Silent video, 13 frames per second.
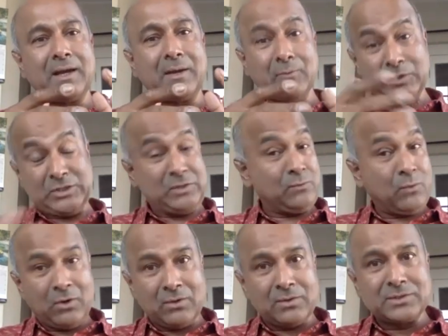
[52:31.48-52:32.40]
which
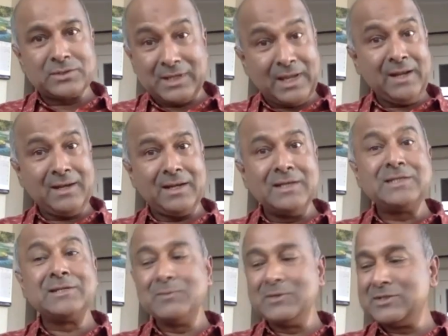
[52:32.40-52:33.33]
involves, again,
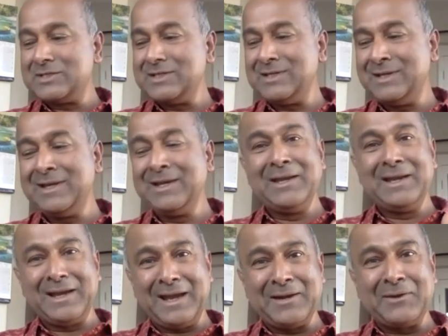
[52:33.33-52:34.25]
intimacy
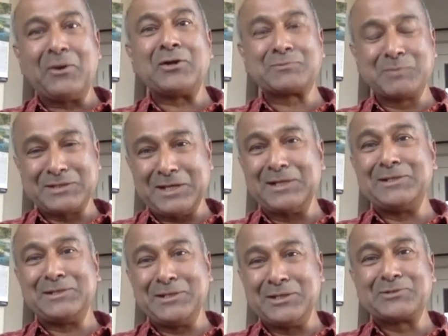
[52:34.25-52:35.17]
and
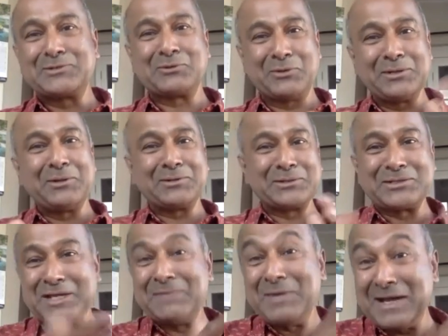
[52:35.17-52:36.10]
hospitality and so on along the
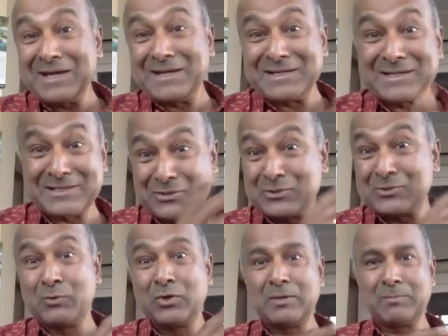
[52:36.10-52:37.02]
same lines as you
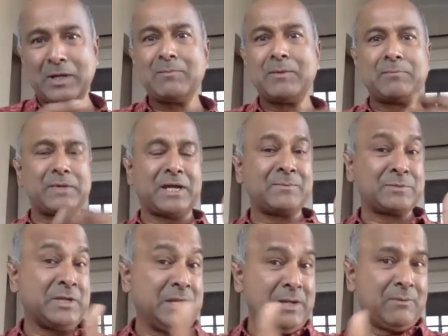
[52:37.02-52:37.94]
spoke about, but
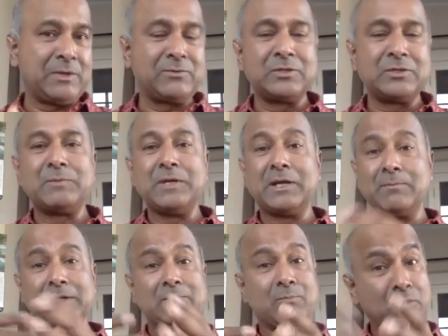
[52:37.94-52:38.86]
perhaps one could speak a
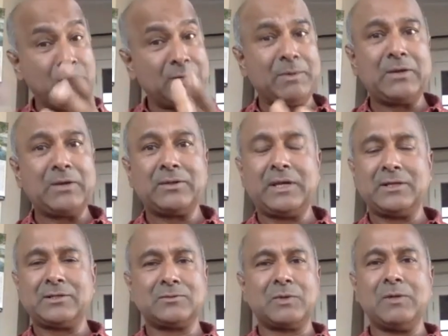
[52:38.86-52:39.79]
bit more about
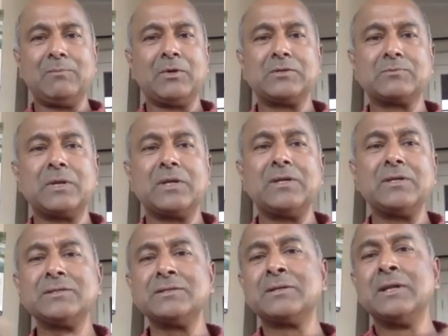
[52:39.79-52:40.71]
that as well, because one
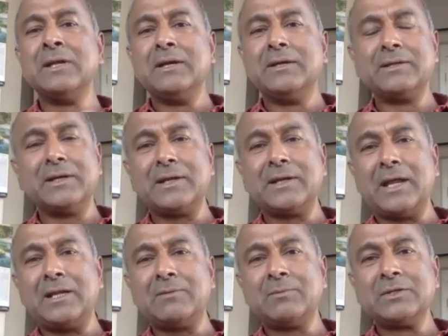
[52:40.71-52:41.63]
doesn't rear
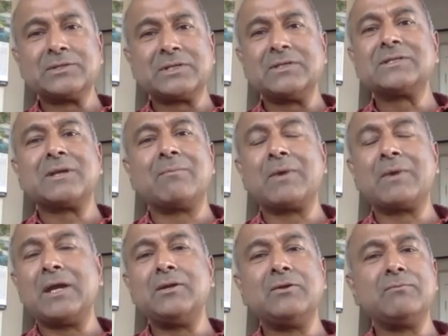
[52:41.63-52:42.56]
animals in some
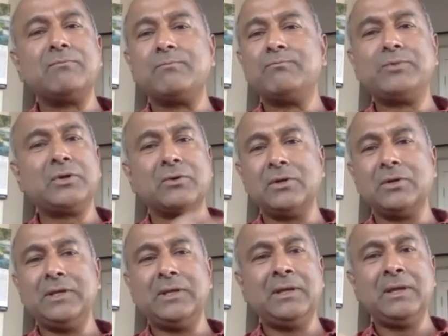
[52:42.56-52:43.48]
kind of
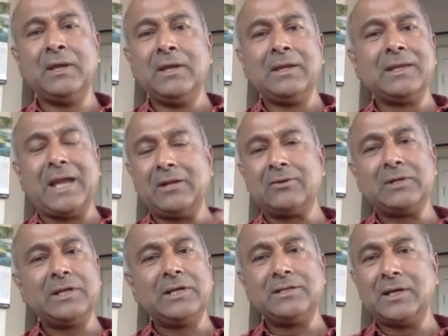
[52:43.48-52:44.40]
purely
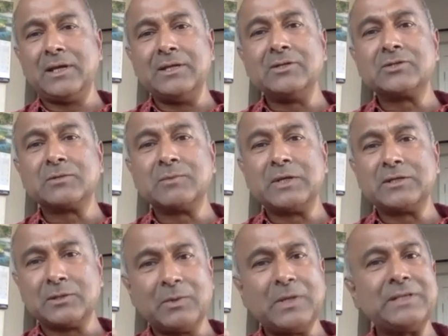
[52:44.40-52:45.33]
calculating an
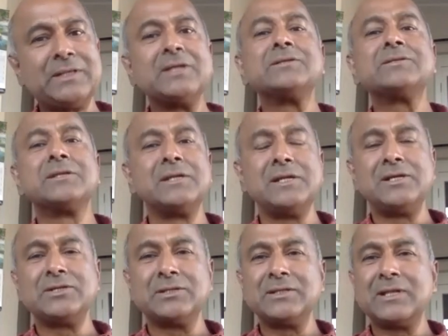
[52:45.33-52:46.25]
instrumental way. There is a
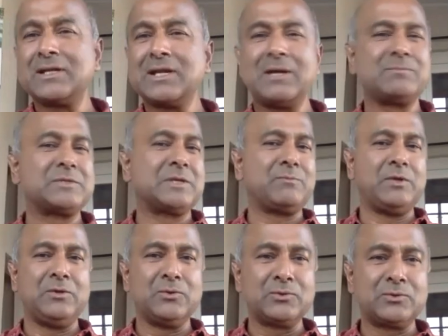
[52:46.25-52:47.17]
relation that comes up,
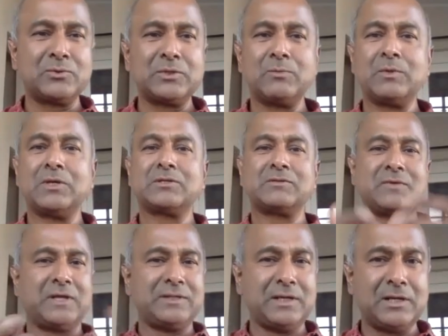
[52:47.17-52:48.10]
you know, through the works
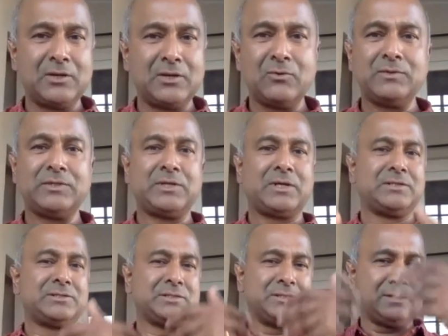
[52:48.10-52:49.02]
of Radhika
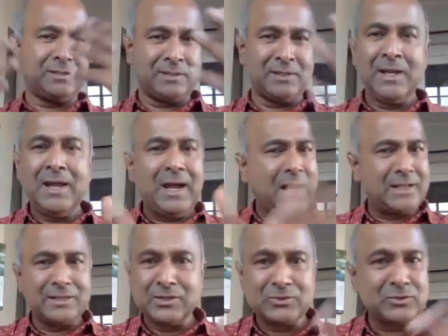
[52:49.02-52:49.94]
Govindrajan and
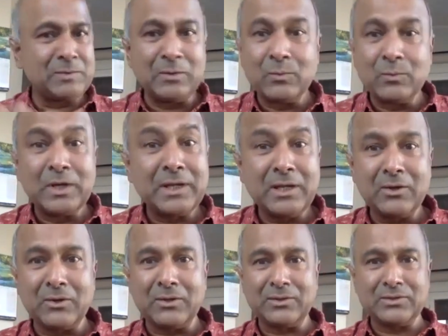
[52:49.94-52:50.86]
others who've been
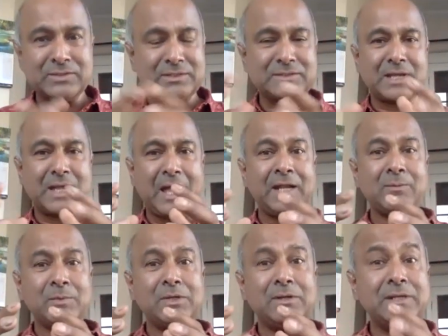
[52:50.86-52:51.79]
working on this, as
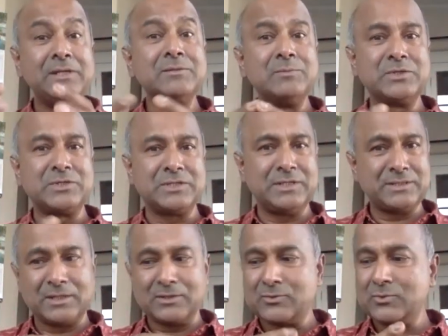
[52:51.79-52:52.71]
animal
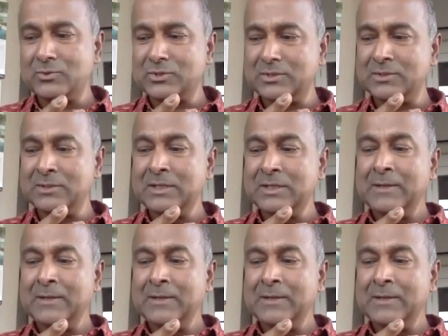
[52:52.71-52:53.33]
intimacies are crucial.